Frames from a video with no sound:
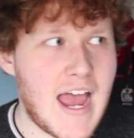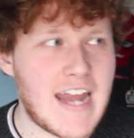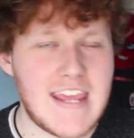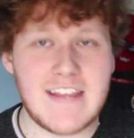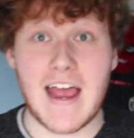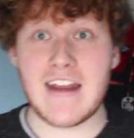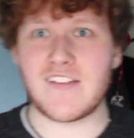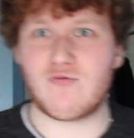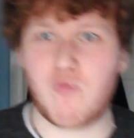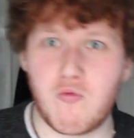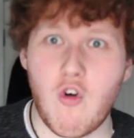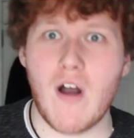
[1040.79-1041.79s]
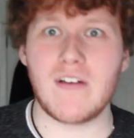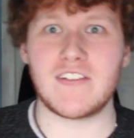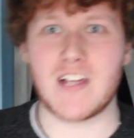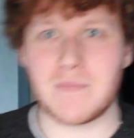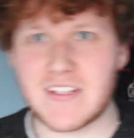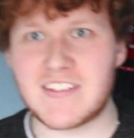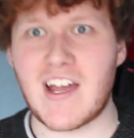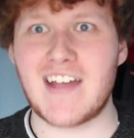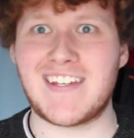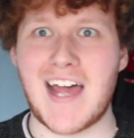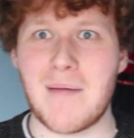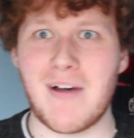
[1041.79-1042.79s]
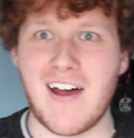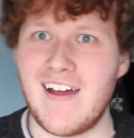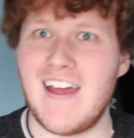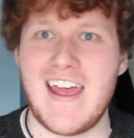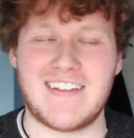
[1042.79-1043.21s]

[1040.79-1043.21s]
And he runs up to Saitama.